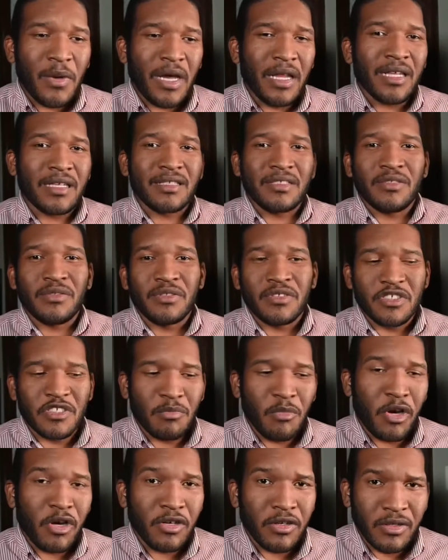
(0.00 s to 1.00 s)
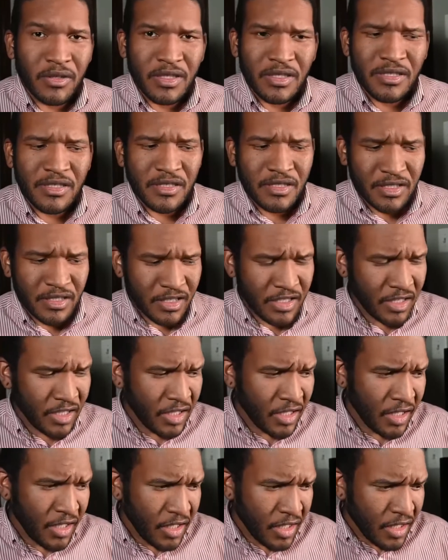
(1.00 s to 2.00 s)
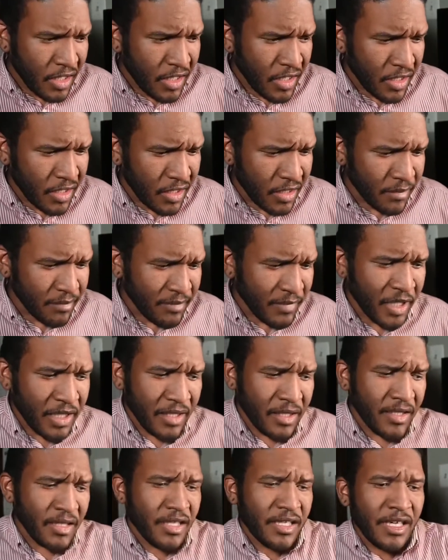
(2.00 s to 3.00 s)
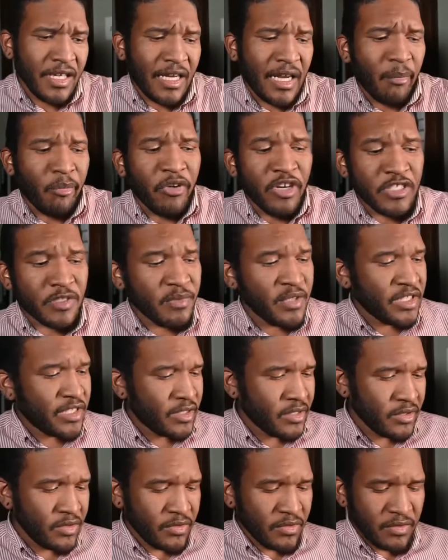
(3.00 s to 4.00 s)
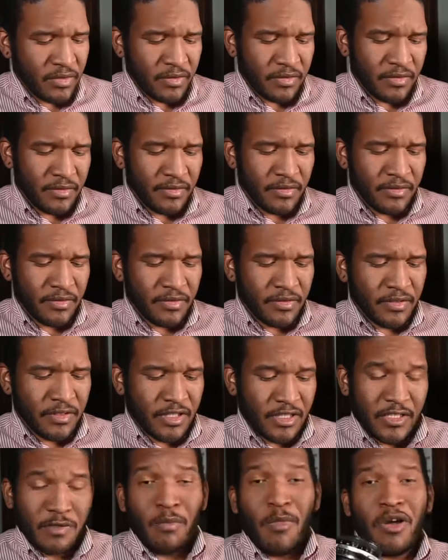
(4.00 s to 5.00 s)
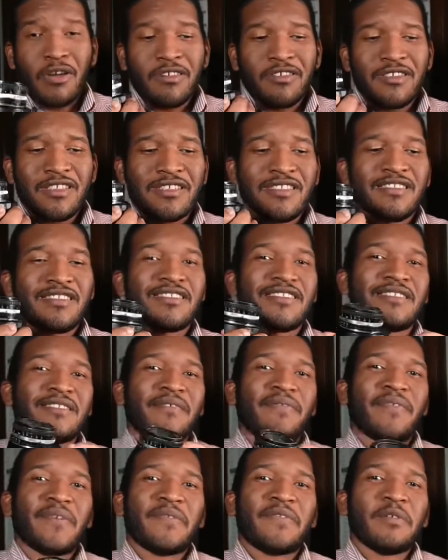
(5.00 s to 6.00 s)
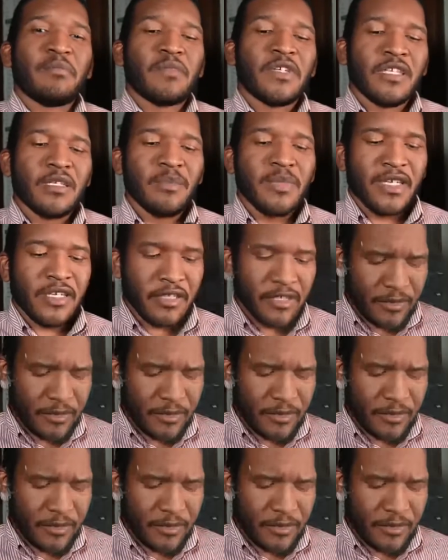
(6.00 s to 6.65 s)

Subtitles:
I like to use the smaller lenses. And that brings me to the smaller lens, the 50mm.